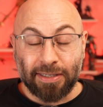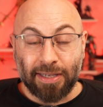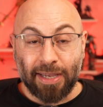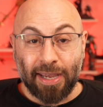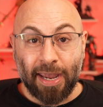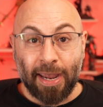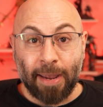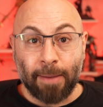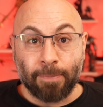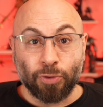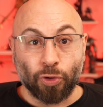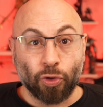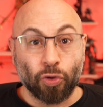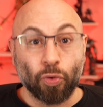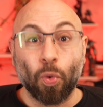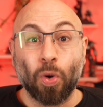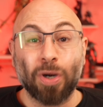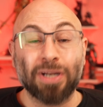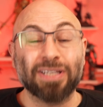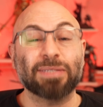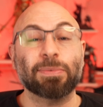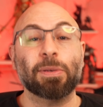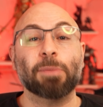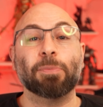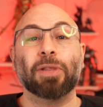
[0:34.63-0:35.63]
games or you want
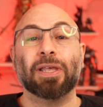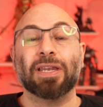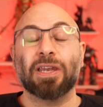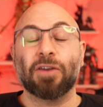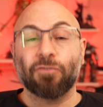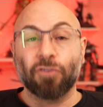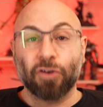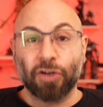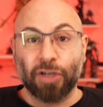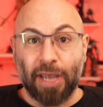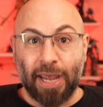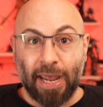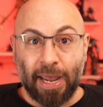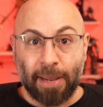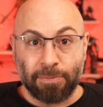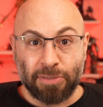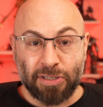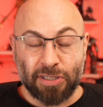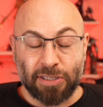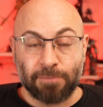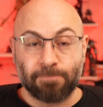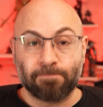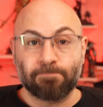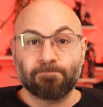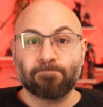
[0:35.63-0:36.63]
to see me play different games,